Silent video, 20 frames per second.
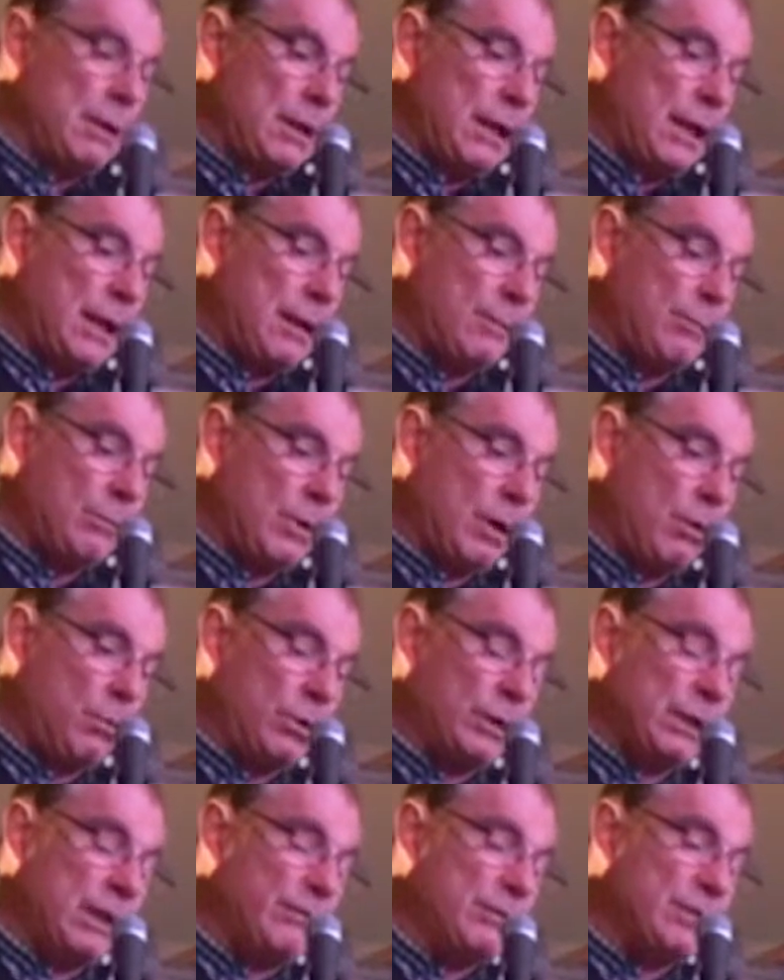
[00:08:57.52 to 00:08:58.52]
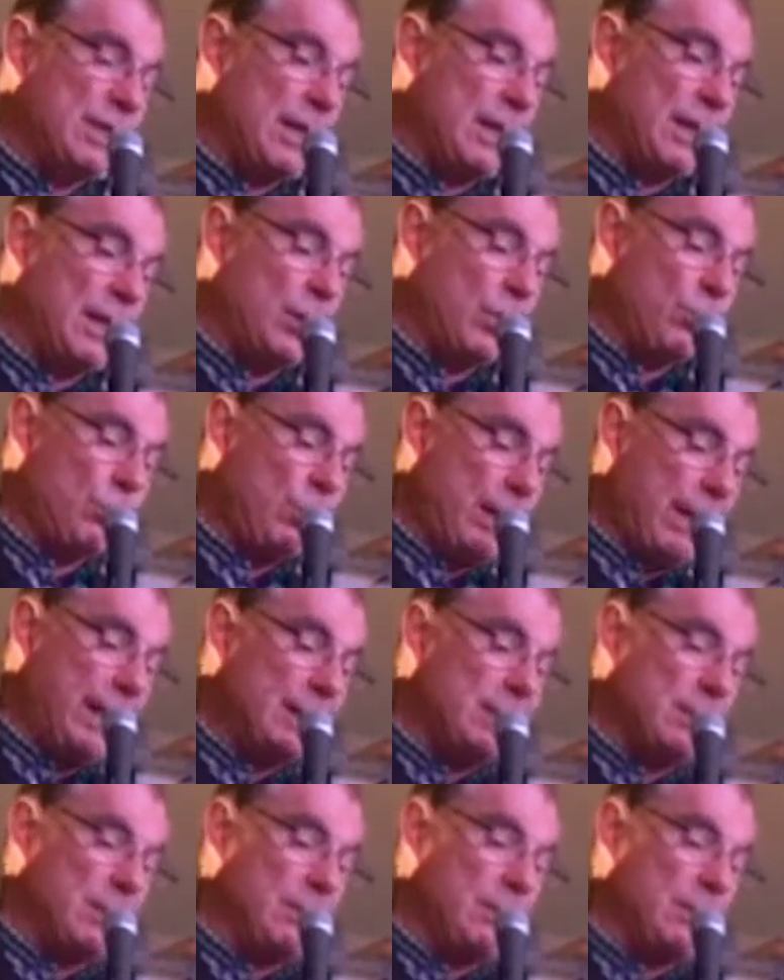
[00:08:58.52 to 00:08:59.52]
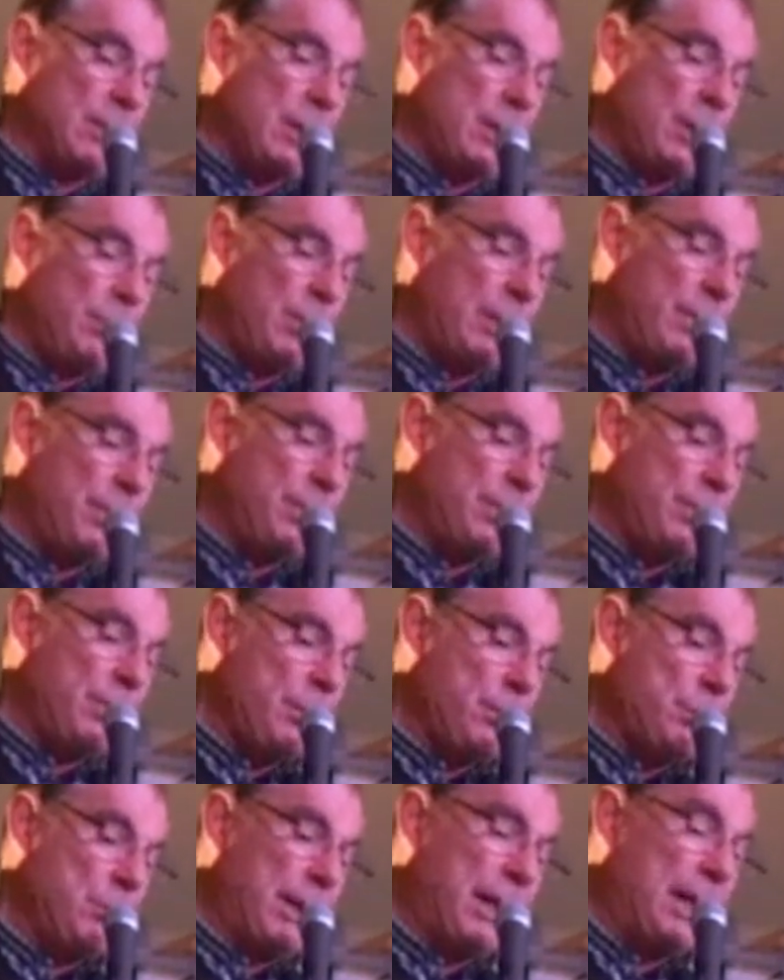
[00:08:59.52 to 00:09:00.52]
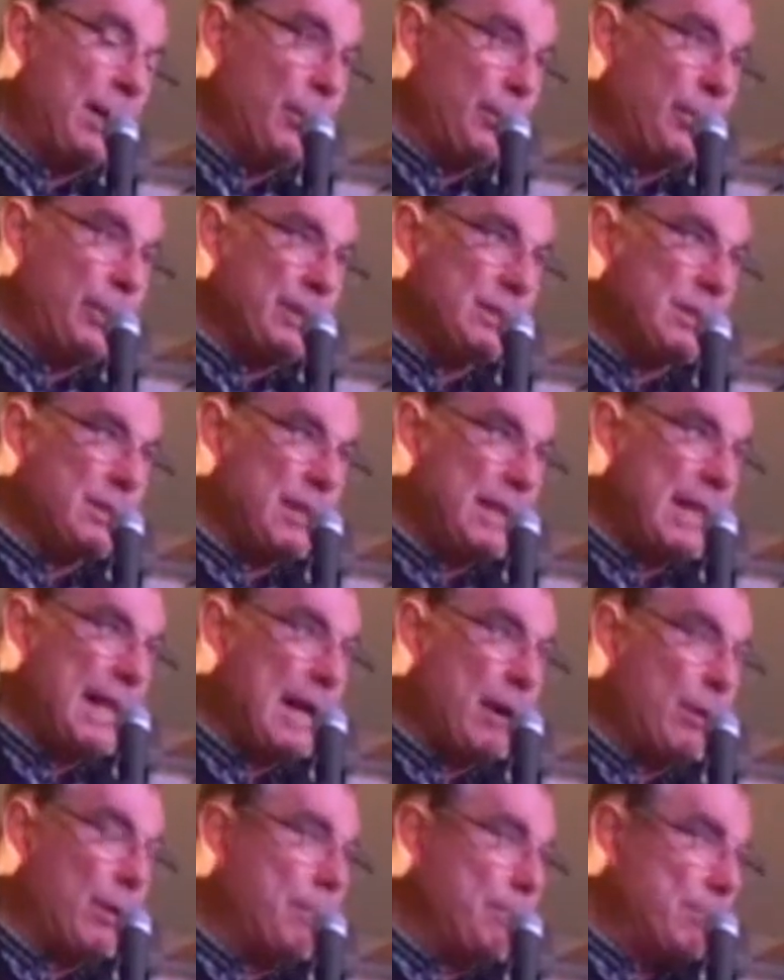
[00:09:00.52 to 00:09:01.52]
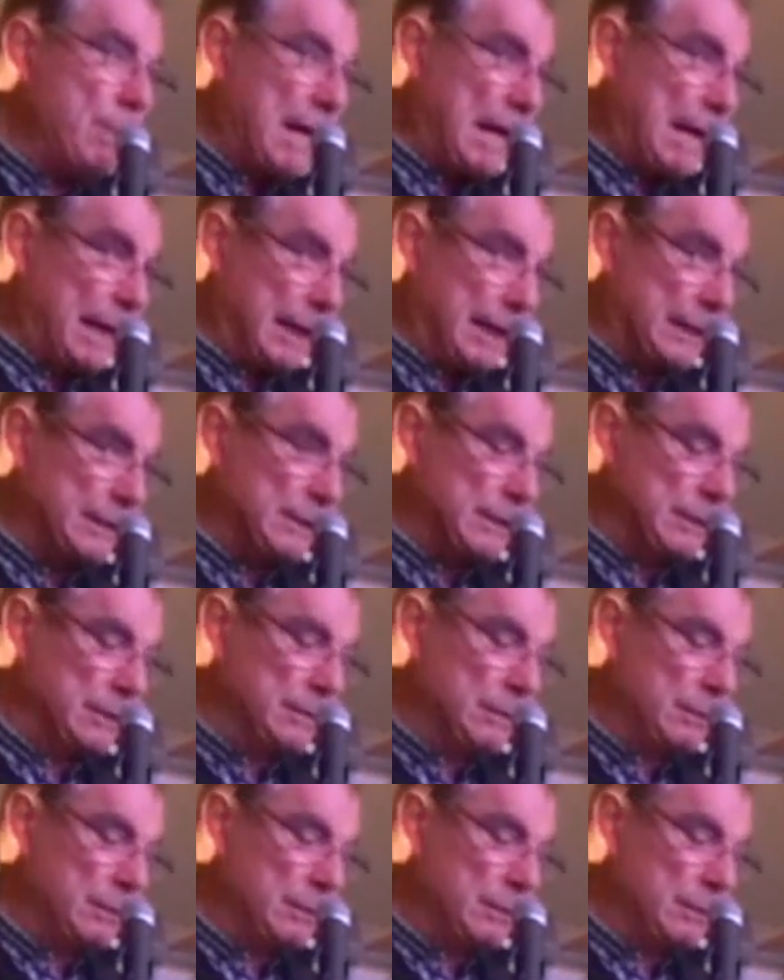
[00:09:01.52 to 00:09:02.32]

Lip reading: I wouldn't even say they're correct. But health is now a market.